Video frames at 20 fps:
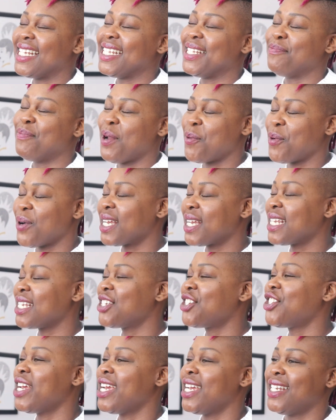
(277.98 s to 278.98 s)
My work
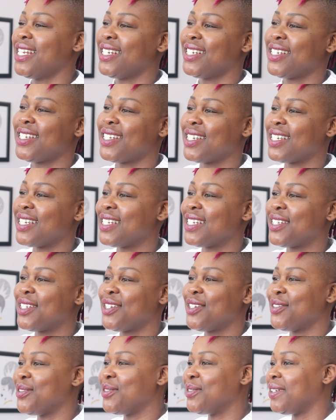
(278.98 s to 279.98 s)
has changed
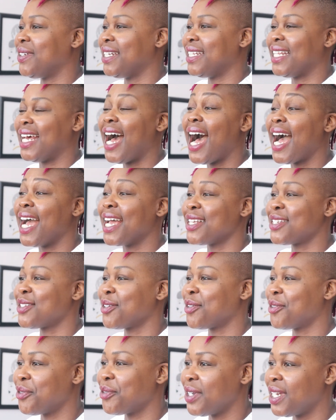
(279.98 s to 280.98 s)
to the highest
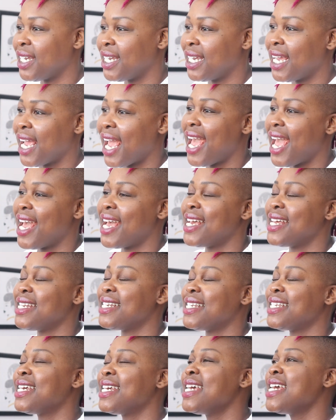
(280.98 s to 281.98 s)
degree,
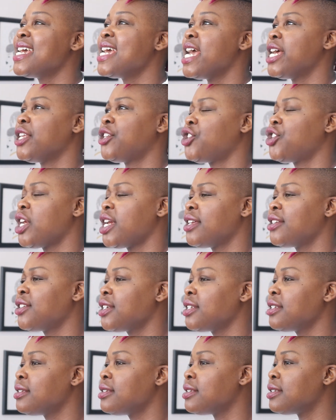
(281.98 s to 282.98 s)
and it's changed
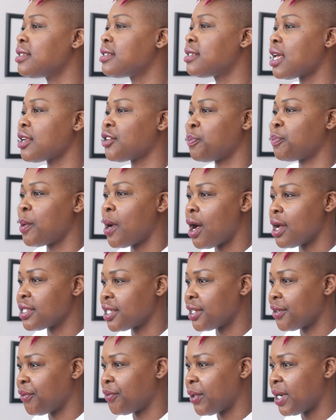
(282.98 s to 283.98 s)
in such
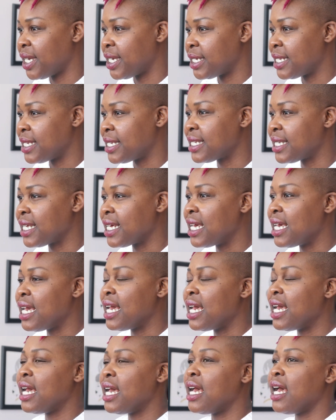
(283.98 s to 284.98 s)
positive ways.
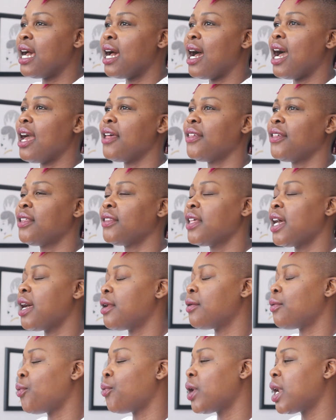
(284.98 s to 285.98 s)
I think
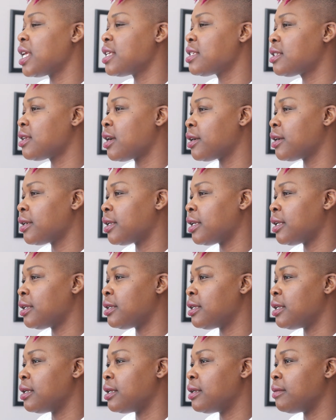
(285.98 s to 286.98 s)
that when I
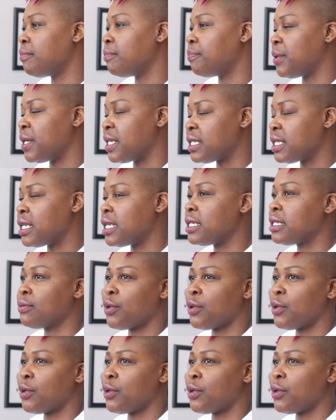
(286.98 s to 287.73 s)
started business,